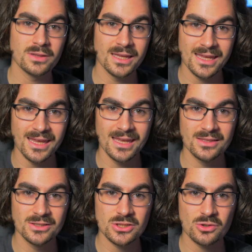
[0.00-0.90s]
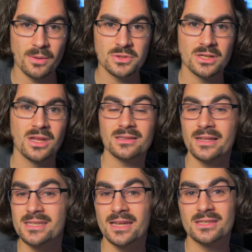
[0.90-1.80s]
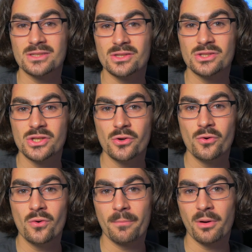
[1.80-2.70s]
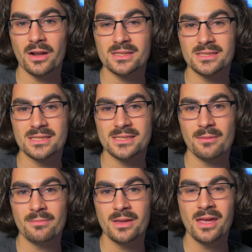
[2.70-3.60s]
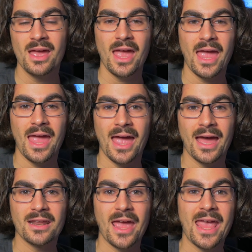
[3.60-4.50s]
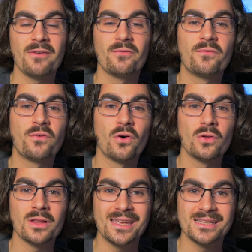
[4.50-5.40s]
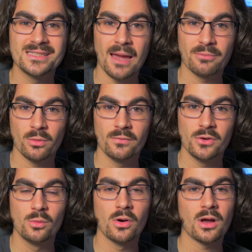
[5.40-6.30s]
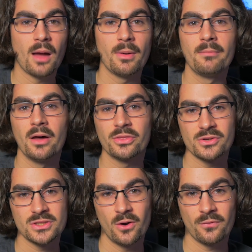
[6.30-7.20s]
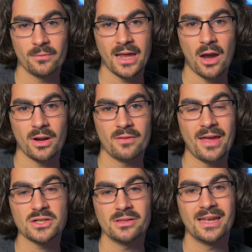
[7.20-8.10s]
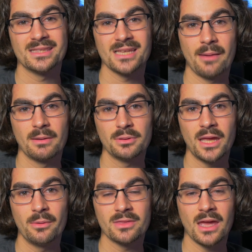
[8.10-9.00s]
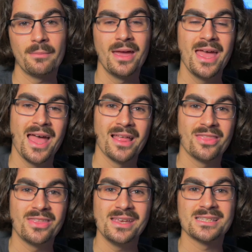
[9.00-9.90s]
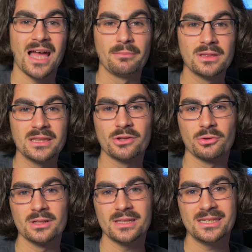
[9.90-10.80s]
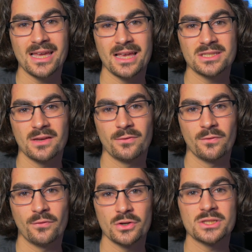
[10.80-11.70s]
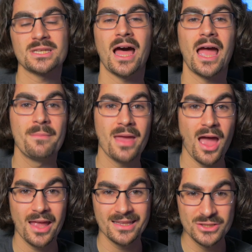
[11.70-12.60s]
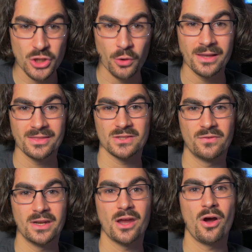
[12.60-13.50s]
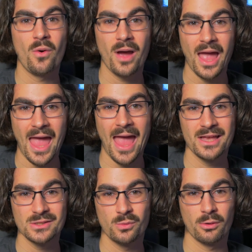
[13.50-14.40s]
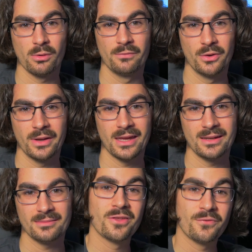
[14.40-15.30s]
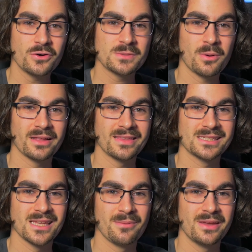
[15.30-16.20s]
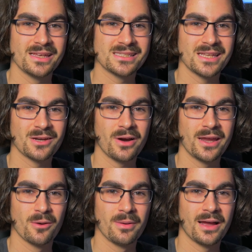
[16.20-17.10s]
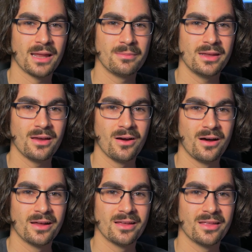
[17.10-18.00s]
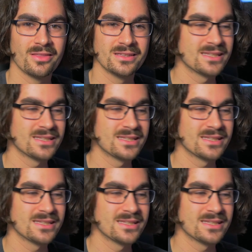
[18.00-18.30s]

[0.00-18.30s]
link in the description. Let's get into the two products they sent me, and a full in-depth review will come a month or so from now when I've actually had time to play with them. These I'm literally testing for the first time during this video as we're reviewing it. The first product they sent me is sitting right here behind me on the